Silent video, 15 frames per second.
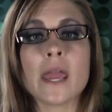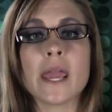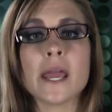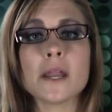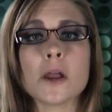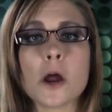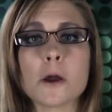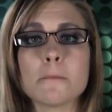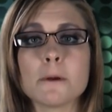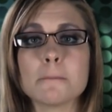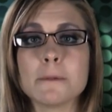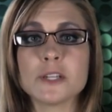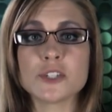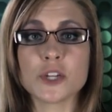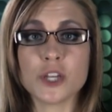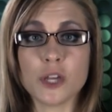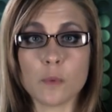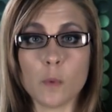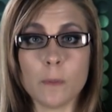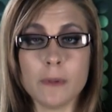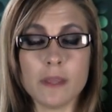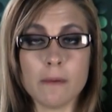Ann Arbor,
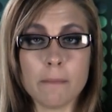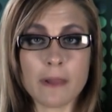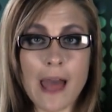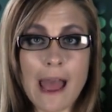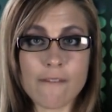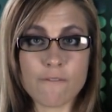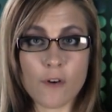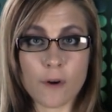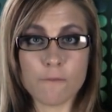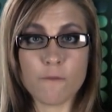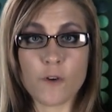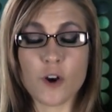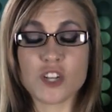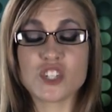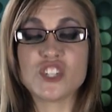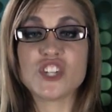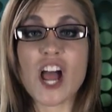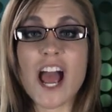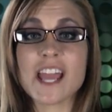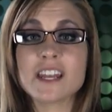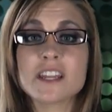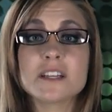Michigan will be the platform for a
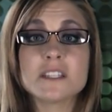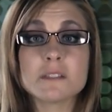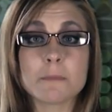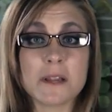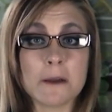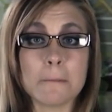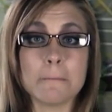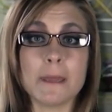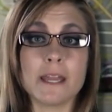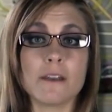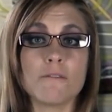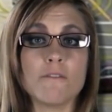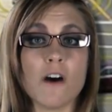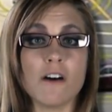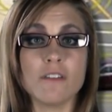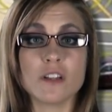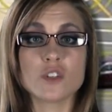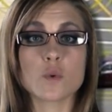giant experiment involving